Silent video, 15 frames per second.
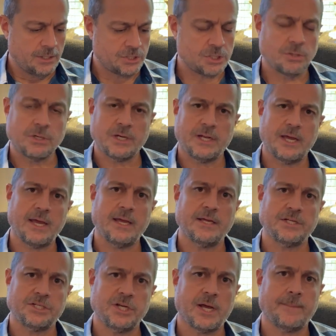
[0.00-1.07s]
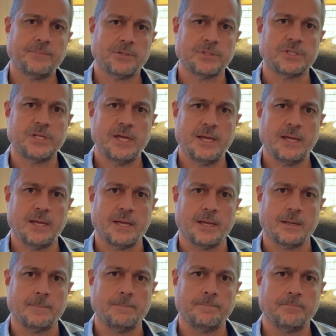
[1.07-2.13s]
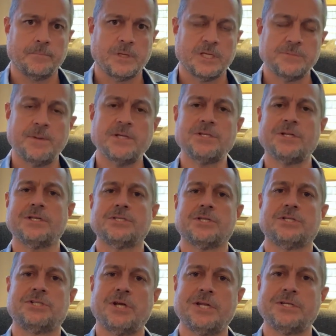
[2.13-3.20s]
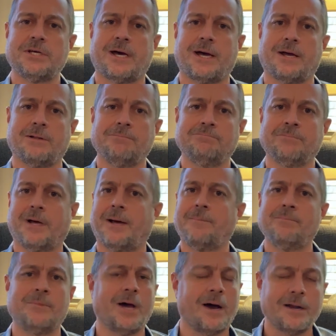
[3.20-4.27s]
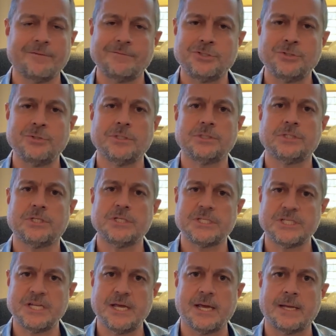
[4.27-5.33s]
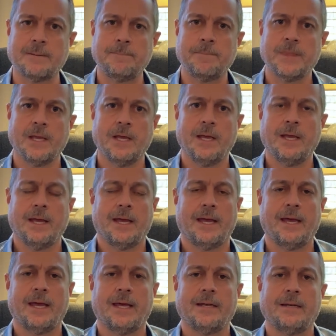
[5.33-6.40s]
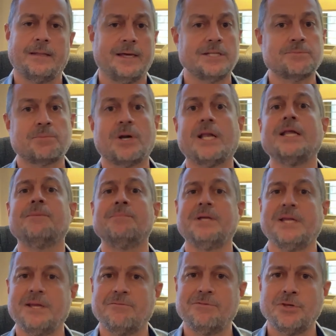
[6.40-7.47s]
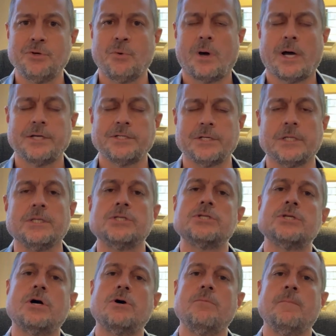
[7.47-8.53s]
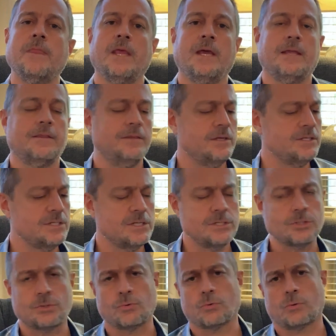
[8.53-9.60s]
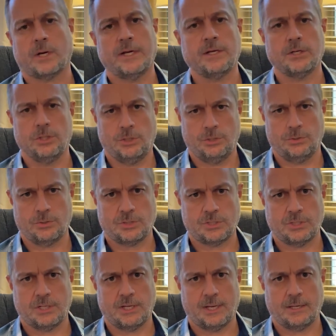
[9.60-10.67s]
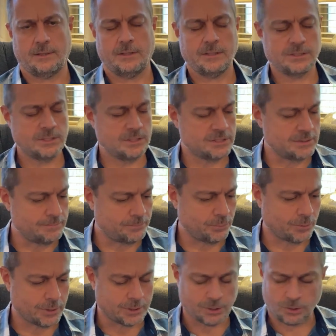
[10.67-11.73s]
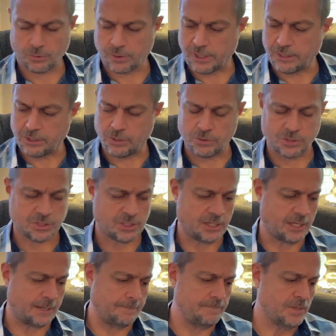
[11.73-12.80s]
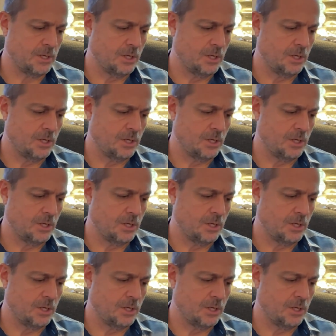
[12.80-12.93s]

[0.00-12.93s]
So today in chapter 10, especially as a Gentile, I'm not of Jewish descent, and that's probably many of you watching. So this is great news today. This is important great news today.